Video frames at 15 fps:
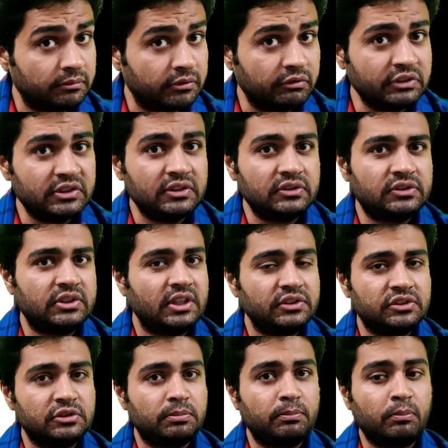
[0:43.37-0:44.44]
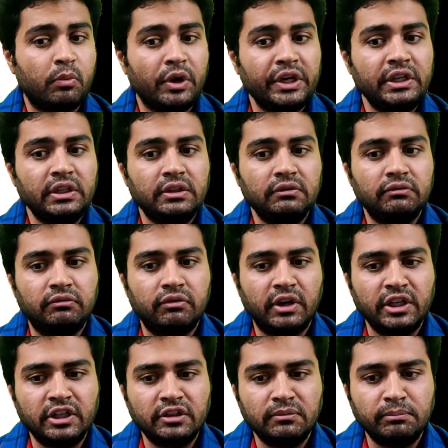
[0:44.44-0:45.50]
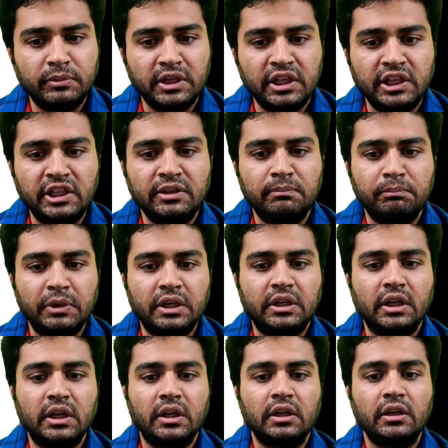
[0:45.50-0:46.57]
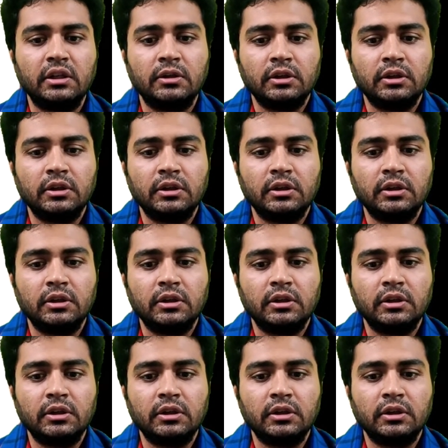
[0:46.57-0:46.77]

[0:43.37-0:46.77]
which is just 0.1 millimeter